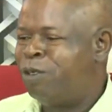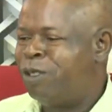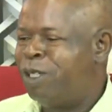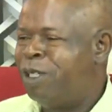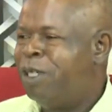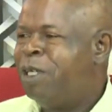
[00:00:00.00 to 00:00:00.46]

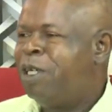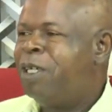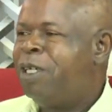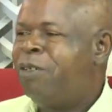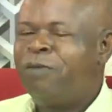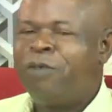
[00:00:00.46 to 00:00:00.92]
If we
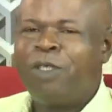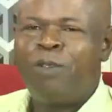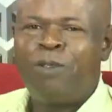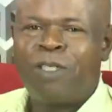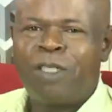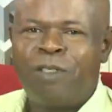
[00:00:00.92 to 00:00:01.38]

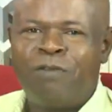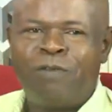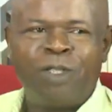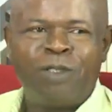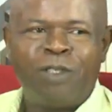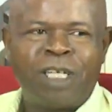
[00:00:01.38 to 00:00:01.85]
talk
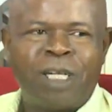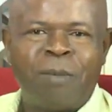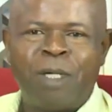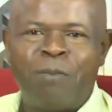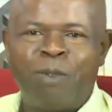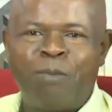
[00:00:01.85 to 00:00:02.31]
about
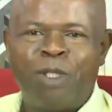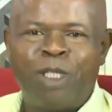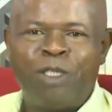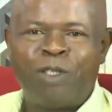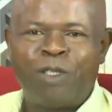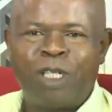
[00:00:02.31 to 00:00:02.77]
population,
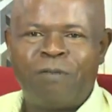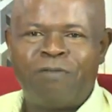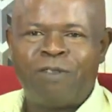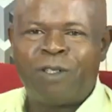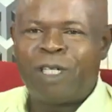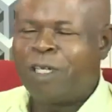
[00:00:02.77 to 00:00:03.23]
after all, how
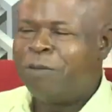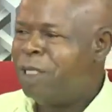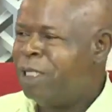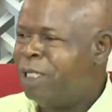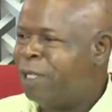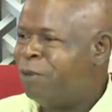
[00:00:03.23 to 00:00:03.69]
many are we?
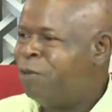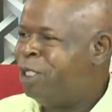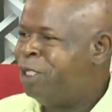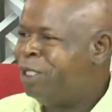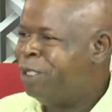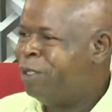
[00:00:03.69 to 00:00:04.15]

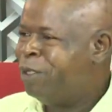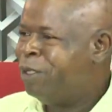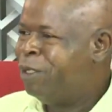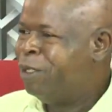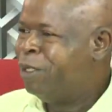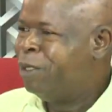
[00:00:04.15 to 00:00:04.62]

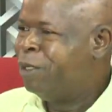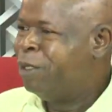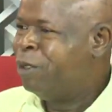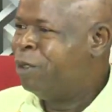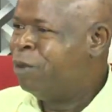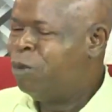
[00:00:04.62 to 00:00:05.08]
We
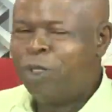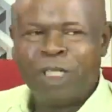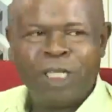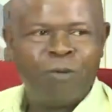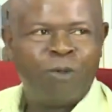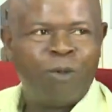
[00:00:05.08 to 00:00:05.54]

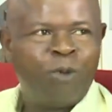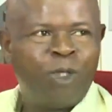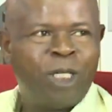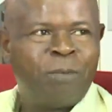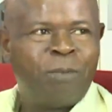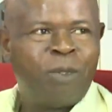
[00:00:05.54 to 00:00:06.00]

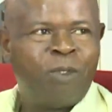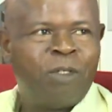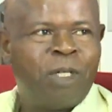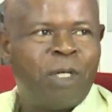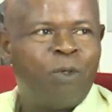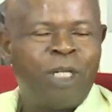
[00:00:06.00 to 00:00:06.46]
have
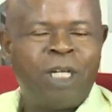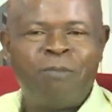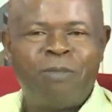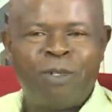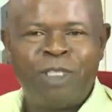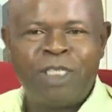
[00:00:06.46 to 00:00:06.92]

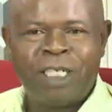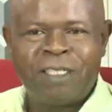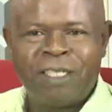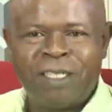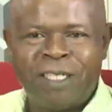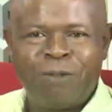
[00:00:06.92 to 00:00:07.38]
projected that we
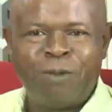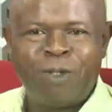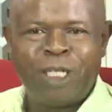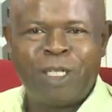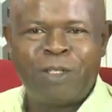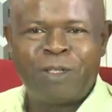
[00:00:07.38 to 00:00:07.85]
are
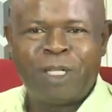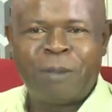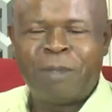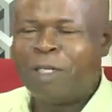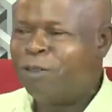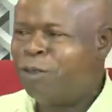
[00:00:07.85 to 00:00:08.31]
about
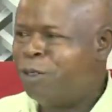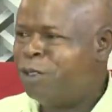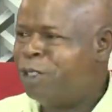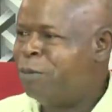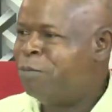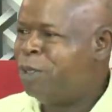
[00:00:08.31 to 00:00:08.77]
200
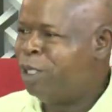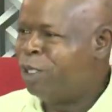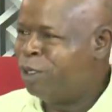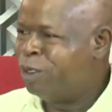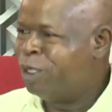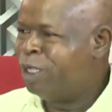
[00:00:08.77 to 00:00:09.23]
million,
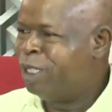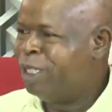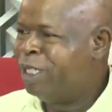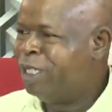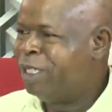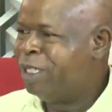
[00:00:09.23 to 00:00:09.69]

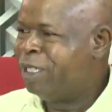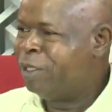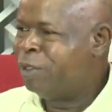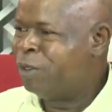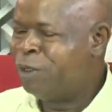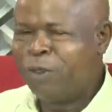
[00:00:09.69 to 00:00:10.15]

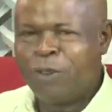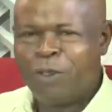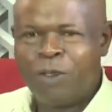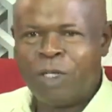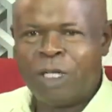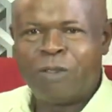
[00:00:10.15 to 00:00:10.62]
and
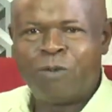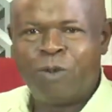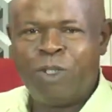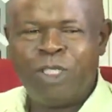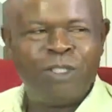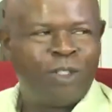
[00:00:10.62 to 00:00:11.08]
who is sure
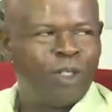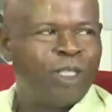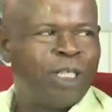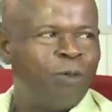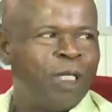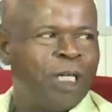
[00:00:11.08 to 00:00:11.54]
that we are
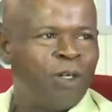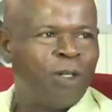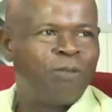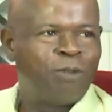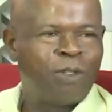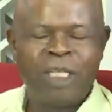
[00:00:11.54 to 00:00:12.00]
up to that?